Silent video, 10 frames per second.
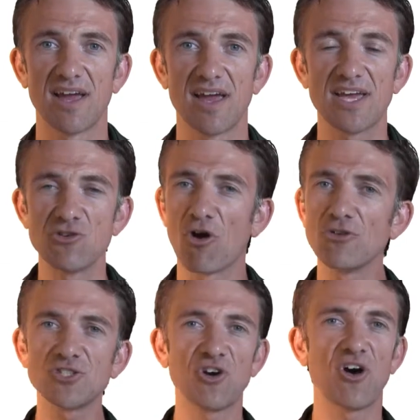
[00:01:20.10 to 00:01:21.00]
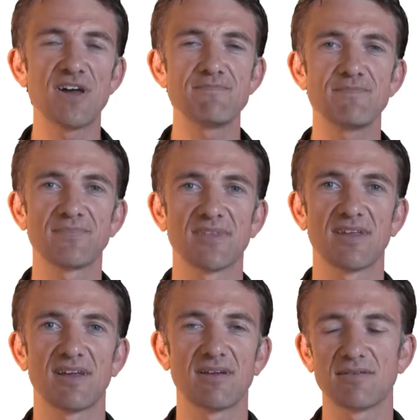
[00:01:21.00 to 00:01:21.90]
In your own time,
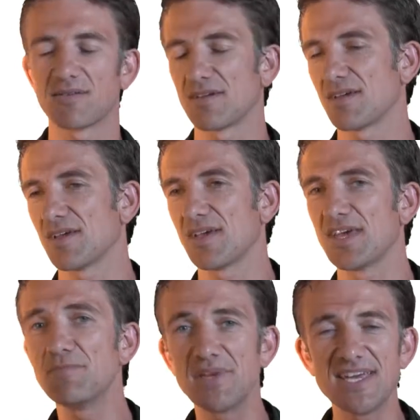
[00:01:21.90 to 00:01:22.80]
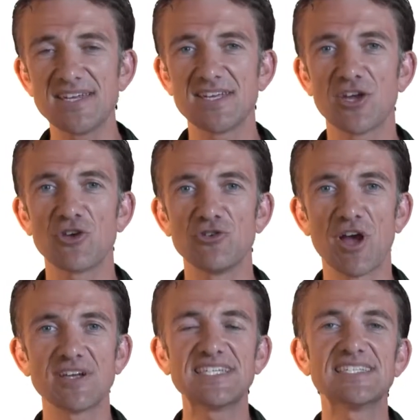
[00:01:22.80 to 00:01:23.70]
in bed, you're
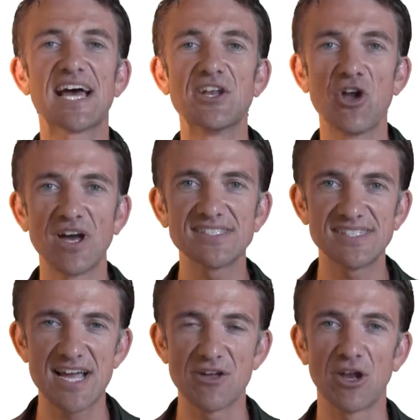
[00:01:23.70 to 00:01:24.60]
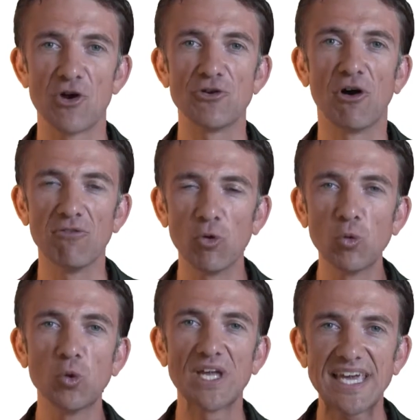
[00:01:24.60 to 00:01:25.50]
going to get a nice download of
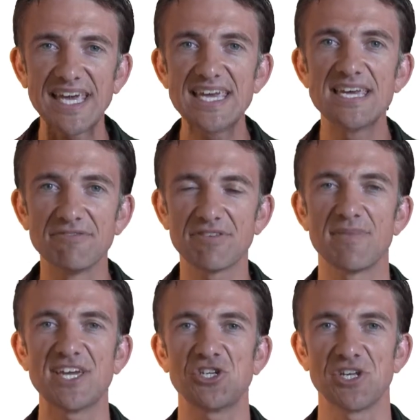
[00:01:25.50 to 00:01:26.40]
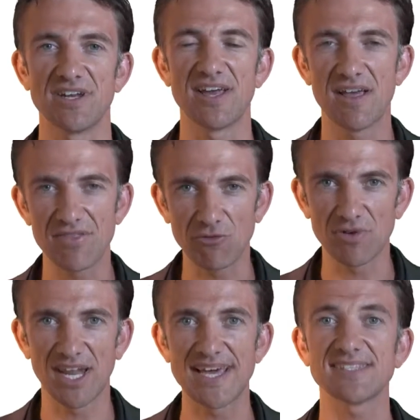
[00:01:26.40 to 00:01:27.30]
all the key information that
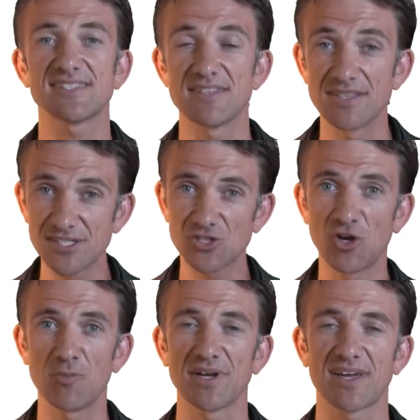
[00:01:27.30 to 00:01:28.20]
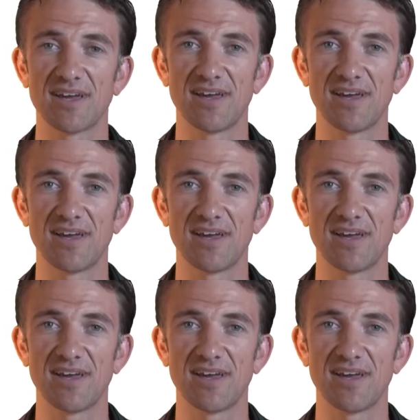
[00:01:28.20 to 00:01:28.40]
relates to this topic.